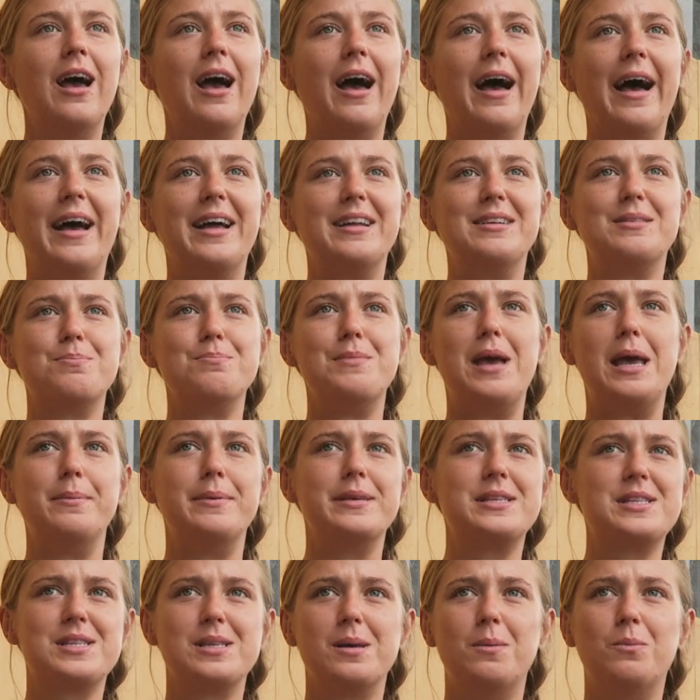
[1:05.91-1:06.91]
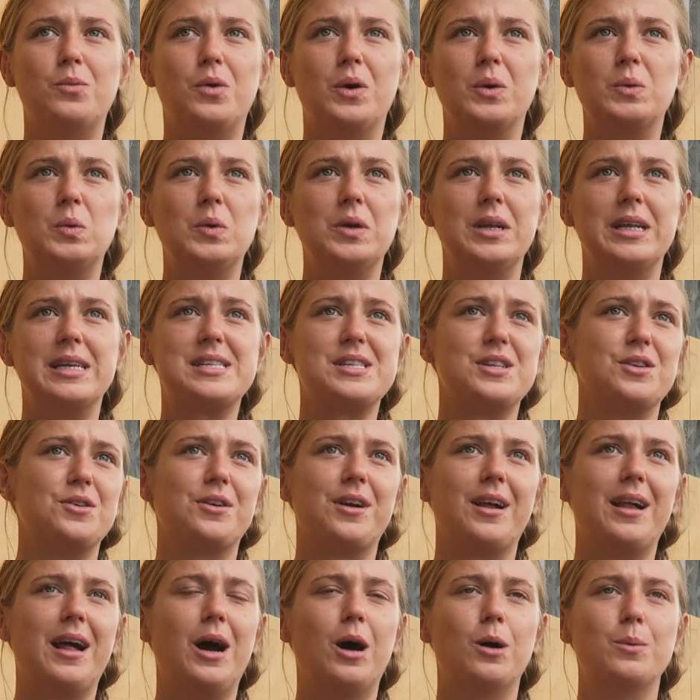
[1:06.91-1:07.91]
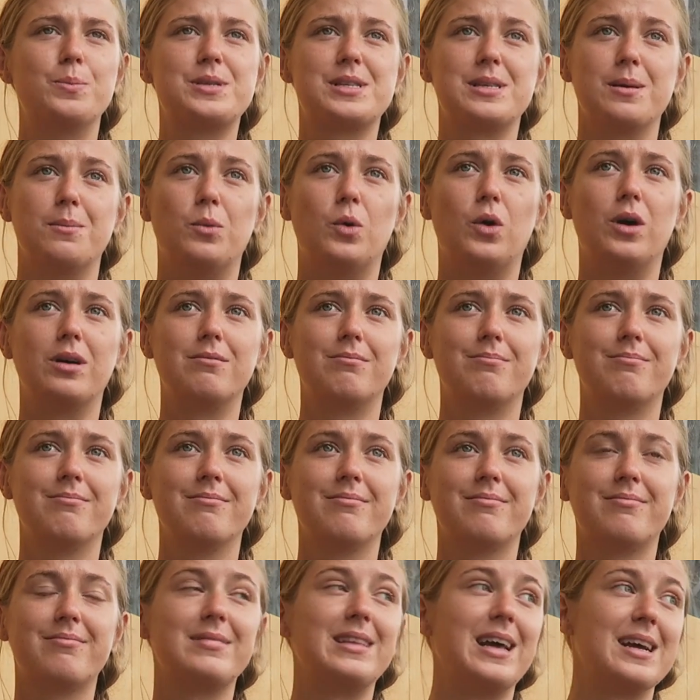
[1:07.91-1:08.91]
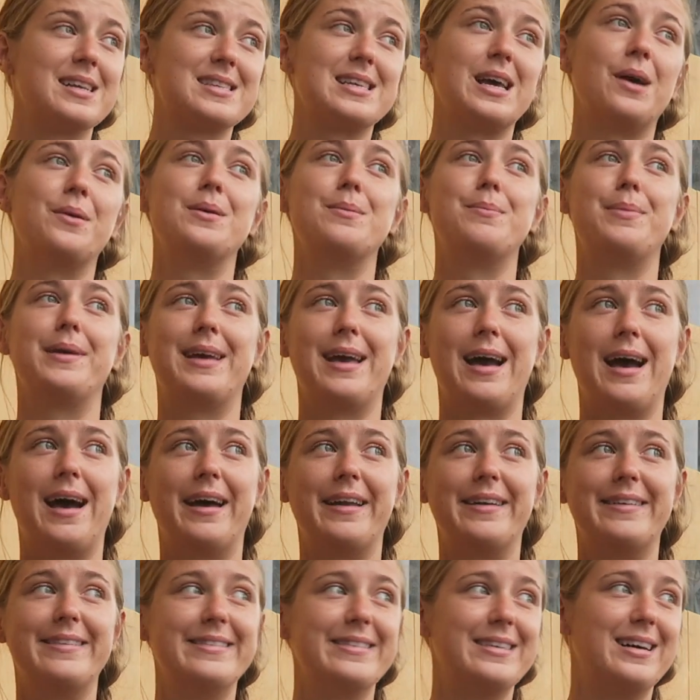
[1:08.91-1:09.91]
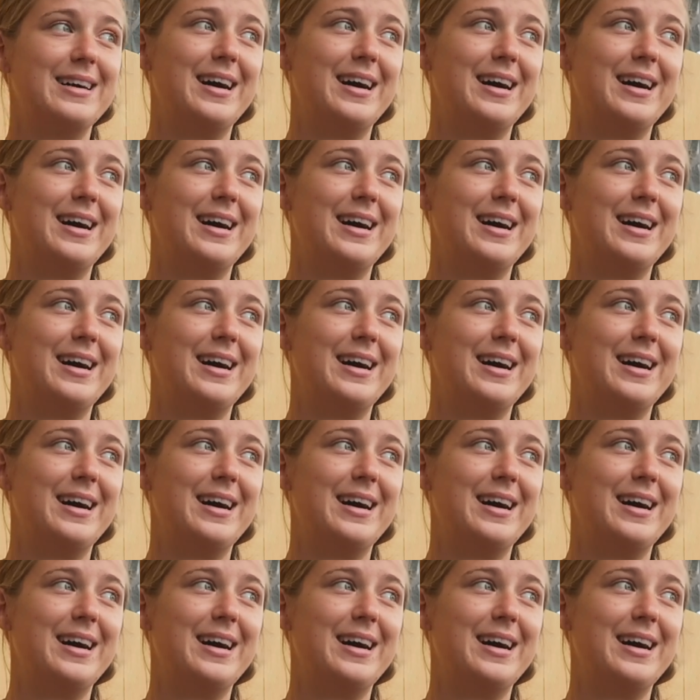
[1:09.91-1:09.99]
and maybe someone will listen or it'll help someone. That's how it began.